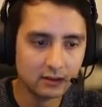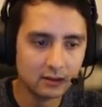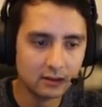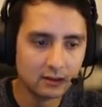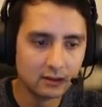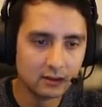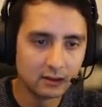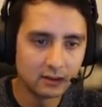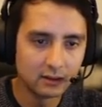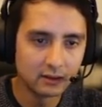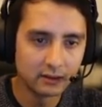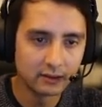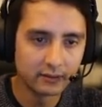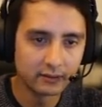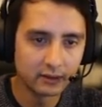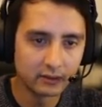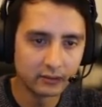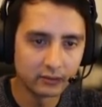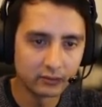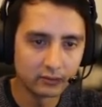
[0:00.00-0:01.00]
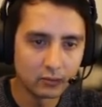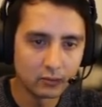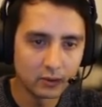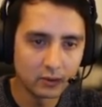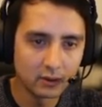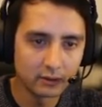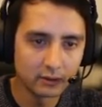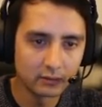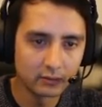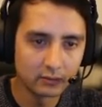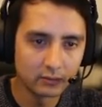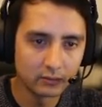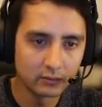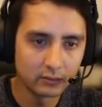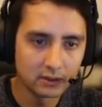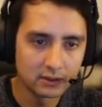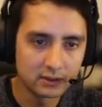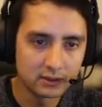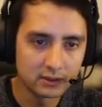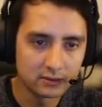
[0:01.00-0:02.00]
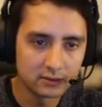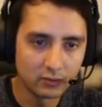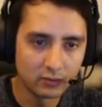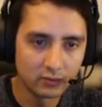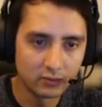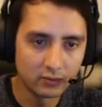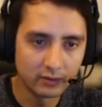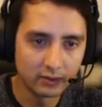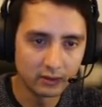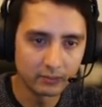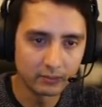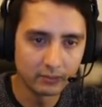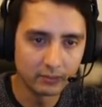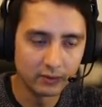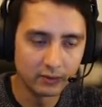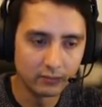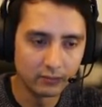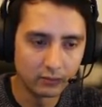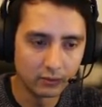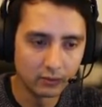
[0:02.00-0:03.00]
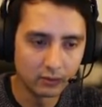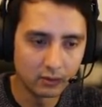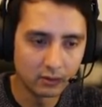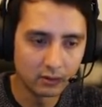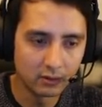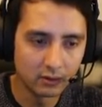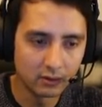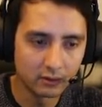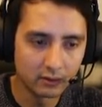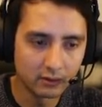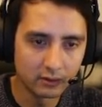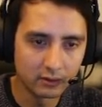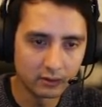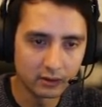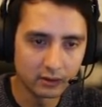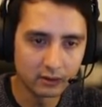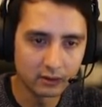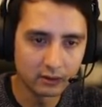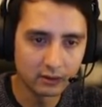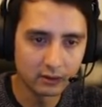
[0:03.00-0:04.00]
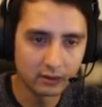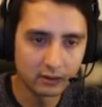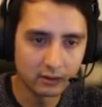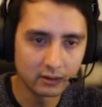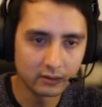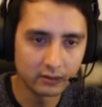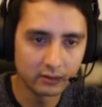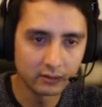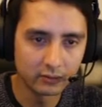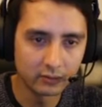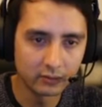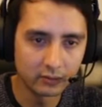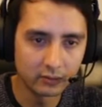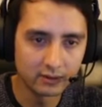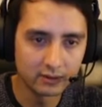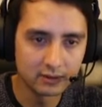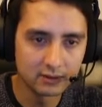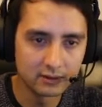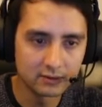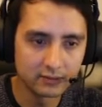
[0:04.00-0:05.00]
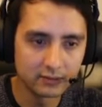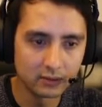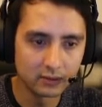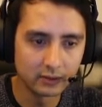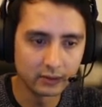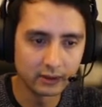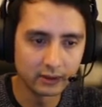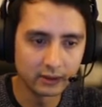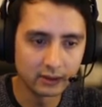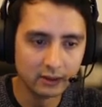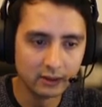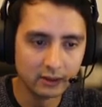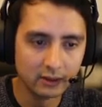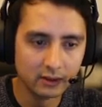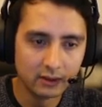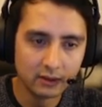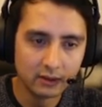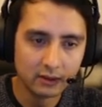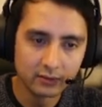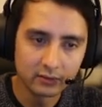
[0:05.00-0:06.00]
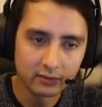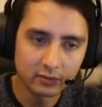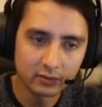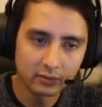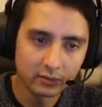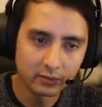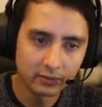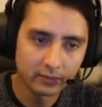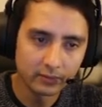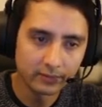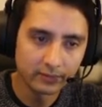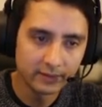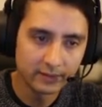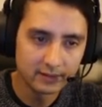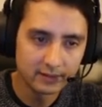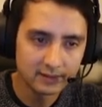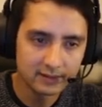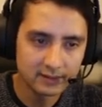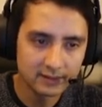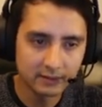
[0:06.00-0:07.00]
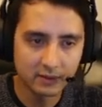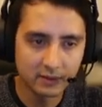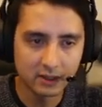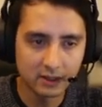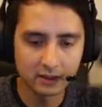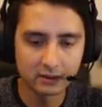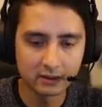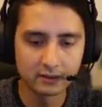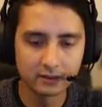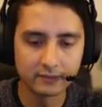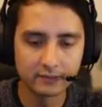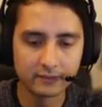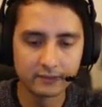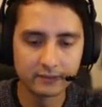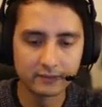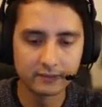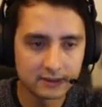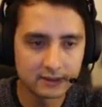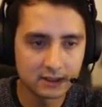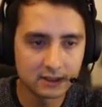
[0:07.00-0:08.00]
and there is one which is moving before, and then the other one is following. So same here. See.